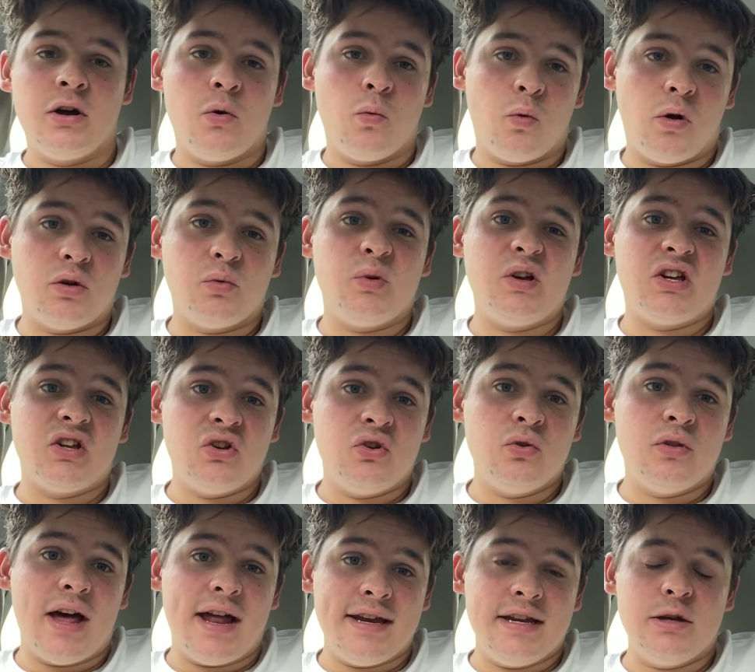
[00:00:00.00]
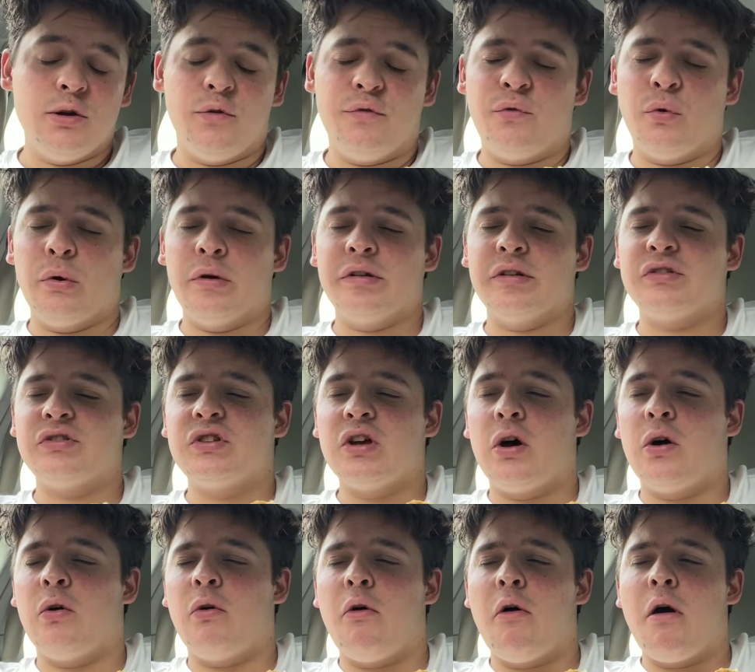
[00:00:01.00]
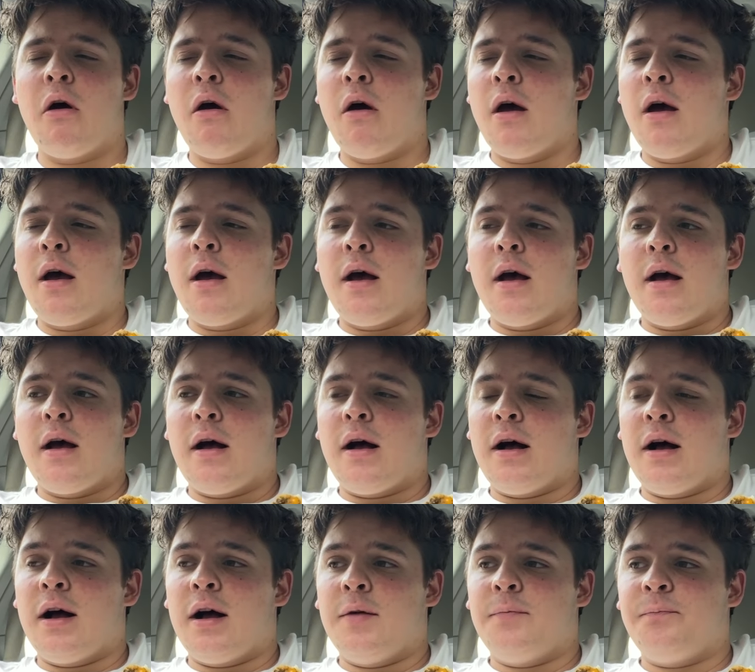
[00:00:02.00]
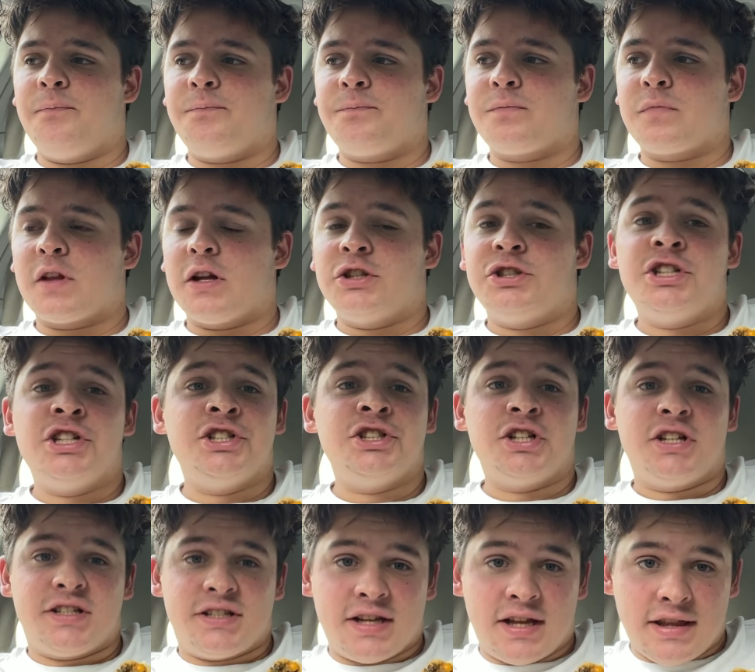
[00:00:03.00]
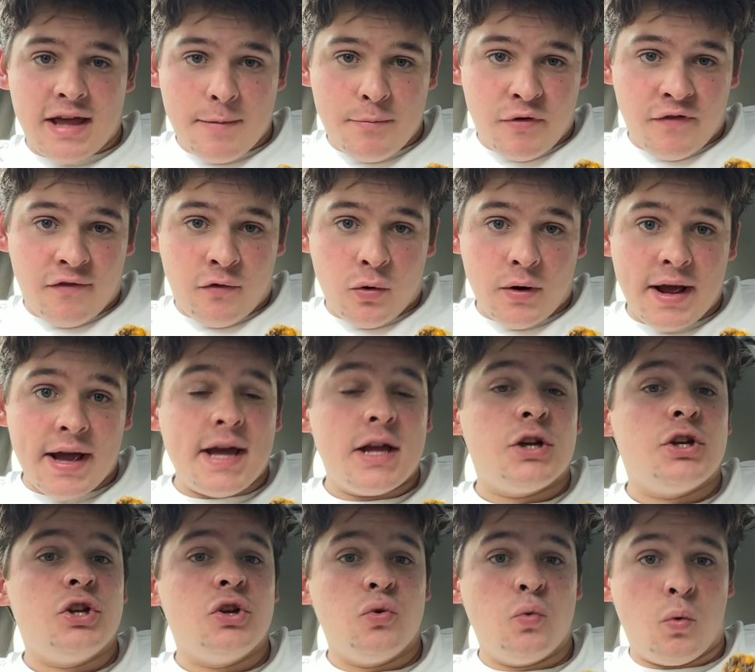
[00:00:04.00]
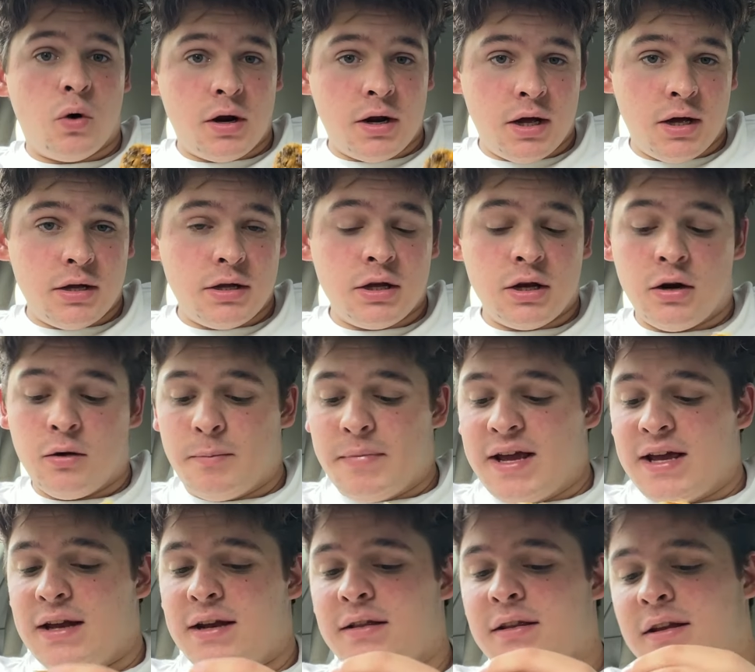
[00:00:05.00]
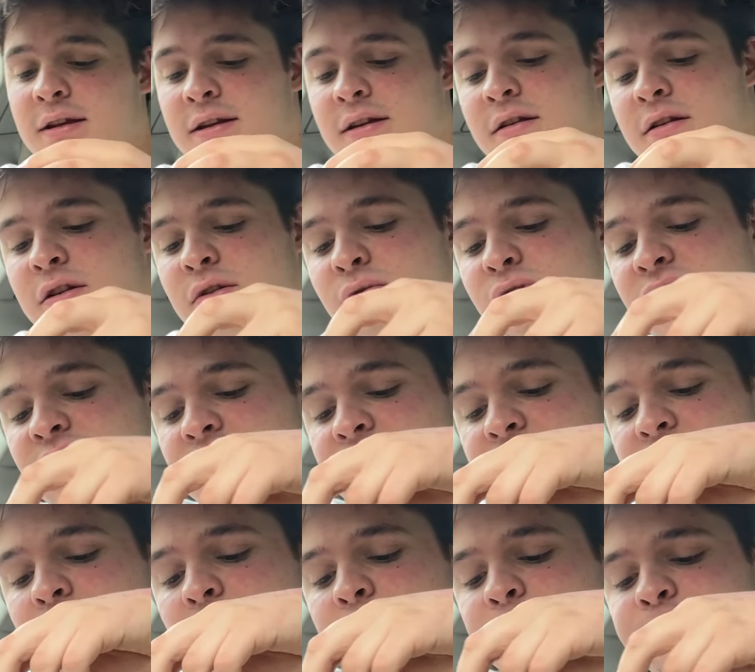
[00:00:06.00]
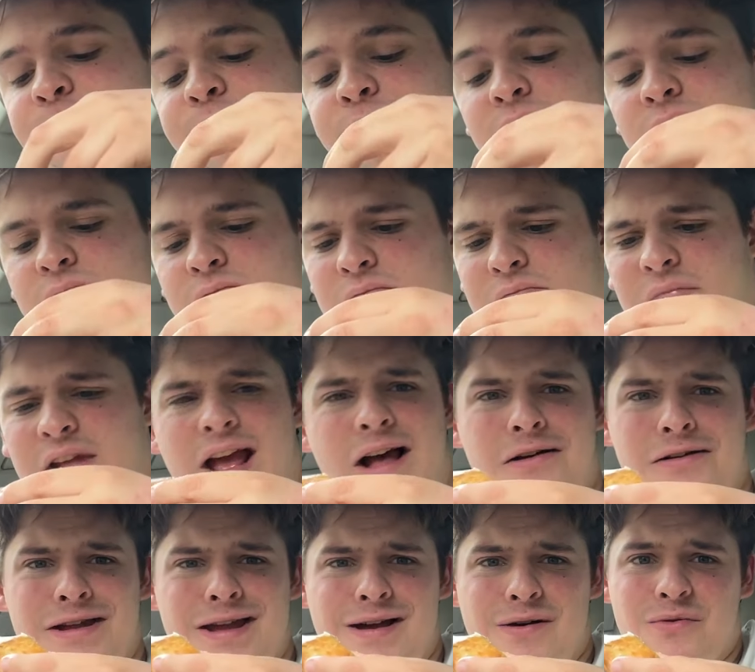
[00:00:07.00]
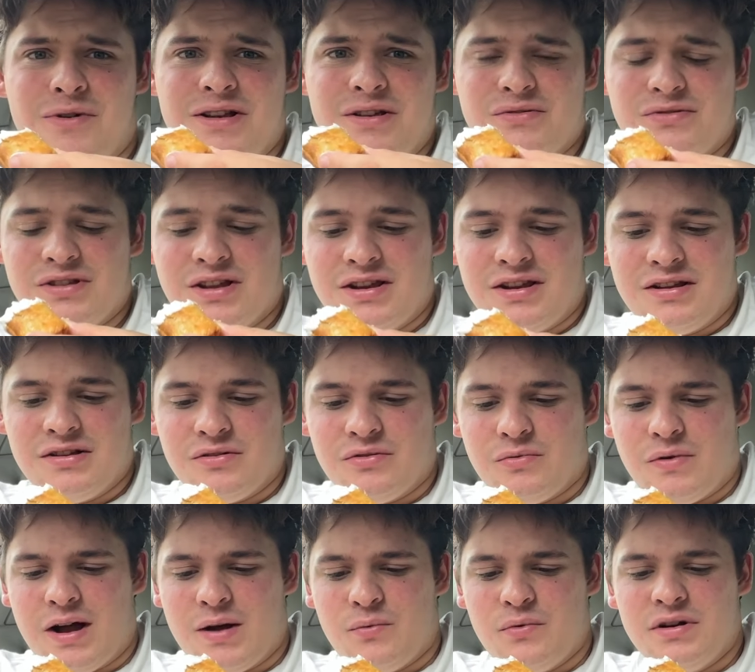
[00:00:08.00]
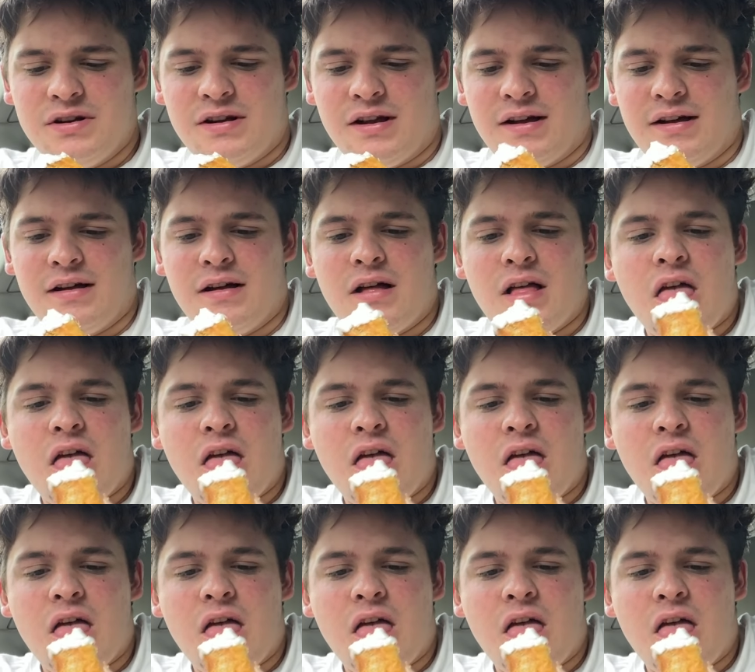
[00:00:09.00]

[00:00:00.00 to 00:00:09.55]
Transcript: well, we can do that deal for you. So um, she should have said that beforehand. Do you want to, you know, make it use the deal? Hell yeah, I want to use the deal. Why wouldn't I?